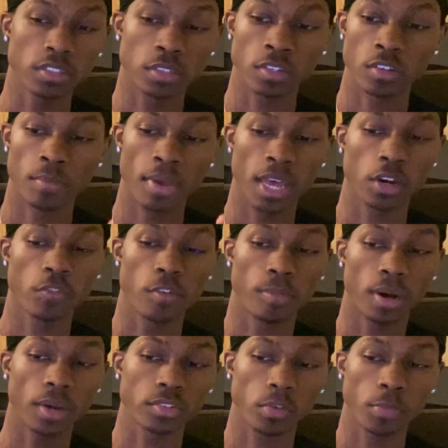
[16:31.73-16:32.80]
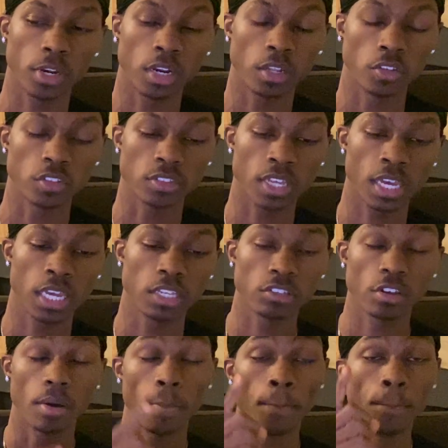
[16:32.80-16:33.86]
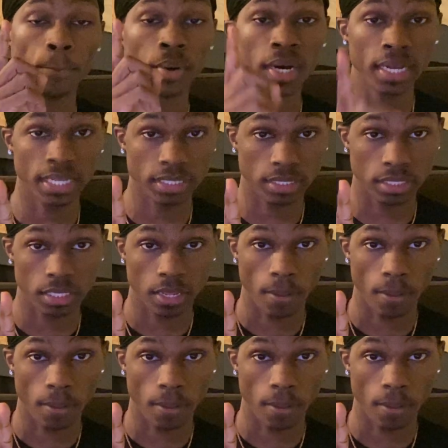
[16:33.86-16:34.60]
Doesn't matter if it pops up in another stage, but